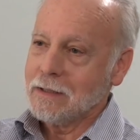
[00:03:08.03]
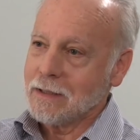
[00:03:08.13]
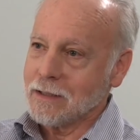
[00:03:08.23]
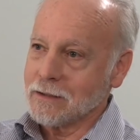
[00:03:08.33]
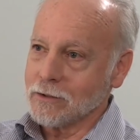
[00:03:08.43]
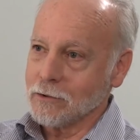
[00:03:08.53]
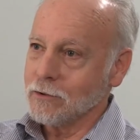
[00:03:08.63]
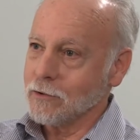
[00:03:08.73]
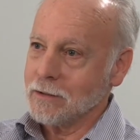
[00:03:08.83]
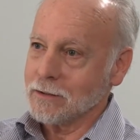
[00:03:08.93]
And it
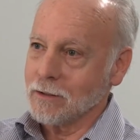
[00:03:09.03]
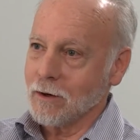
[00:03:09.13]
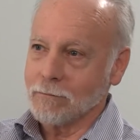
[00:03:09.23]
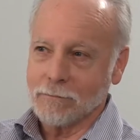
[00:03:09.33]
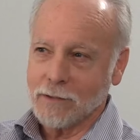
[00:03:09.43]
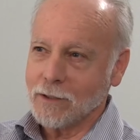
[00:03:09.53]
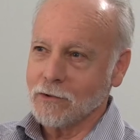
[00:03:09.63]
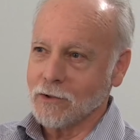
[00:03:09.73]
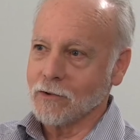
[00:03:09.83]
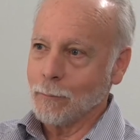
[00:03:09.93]
turns out there are very
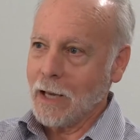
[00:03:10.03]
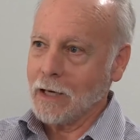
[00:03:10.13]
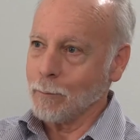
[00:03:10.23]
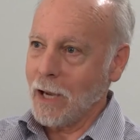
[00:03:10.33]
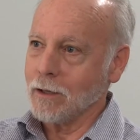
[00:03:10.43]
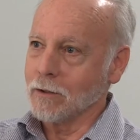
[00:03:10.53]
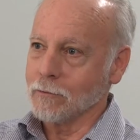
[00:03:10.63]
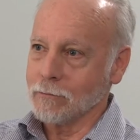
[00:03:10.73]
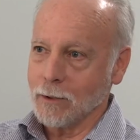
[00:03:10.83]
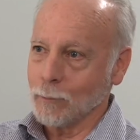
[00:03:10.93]
systematic
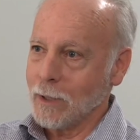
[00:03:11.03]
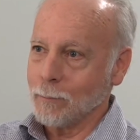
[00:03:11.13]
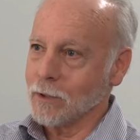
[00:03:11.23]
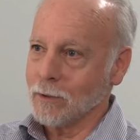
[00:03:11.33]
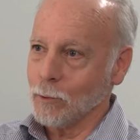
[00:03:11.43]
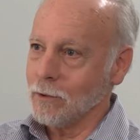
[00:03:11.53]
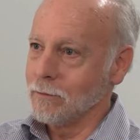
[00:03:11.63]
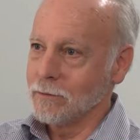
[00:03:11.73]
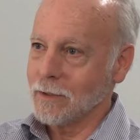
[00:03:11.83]
patterns, very replicable,